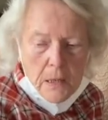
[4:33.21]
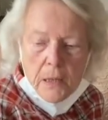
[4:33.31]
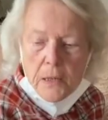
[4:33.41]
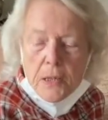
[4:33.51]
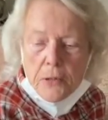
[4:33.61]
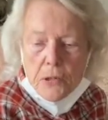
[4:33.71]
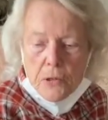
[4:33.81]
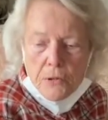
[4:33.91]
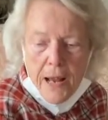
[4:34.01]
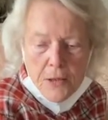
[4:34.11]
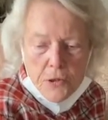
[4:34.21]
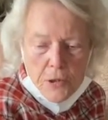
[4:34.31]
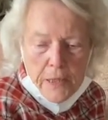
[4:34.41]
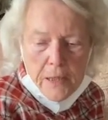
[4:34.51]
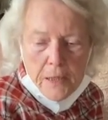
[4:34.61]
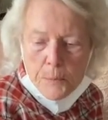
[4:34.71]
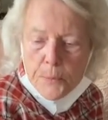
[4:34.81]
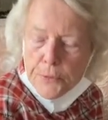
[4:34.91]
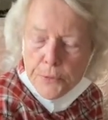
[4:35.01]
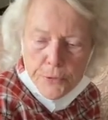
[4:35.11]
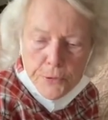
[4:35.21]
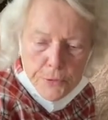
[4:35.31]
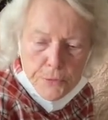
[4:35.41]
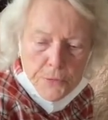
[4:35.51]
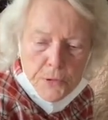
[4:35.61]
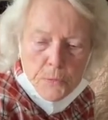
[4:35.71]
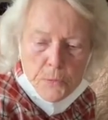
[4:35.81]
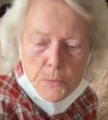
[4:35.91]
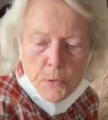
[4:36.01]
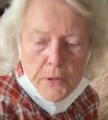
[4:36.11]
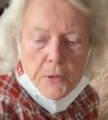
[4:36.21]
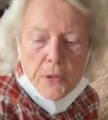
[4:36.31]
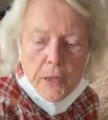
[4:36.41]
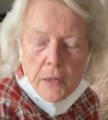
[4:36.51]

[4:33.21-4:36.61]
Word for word: It has gradually improved with